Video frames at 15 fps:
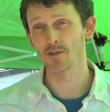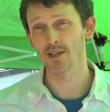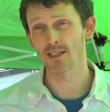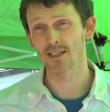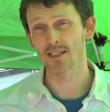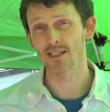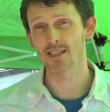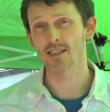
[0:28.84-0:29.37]

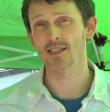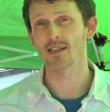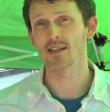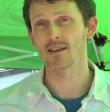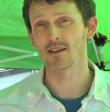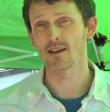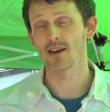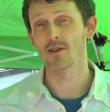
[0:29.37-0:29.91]
Market,
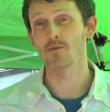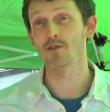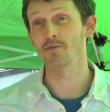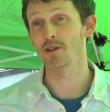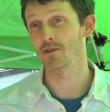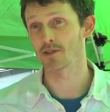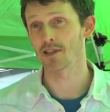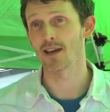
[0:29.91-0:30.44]
and we've
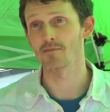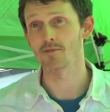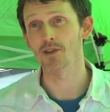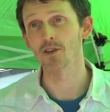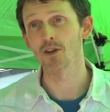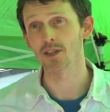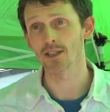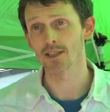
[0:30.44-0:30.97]
been up to
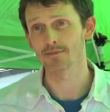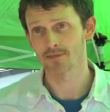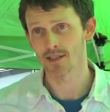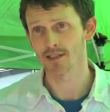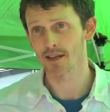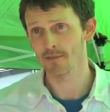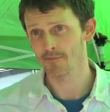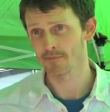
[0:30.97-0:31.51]
Camden Lock.
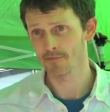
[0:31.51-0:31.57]
That's it.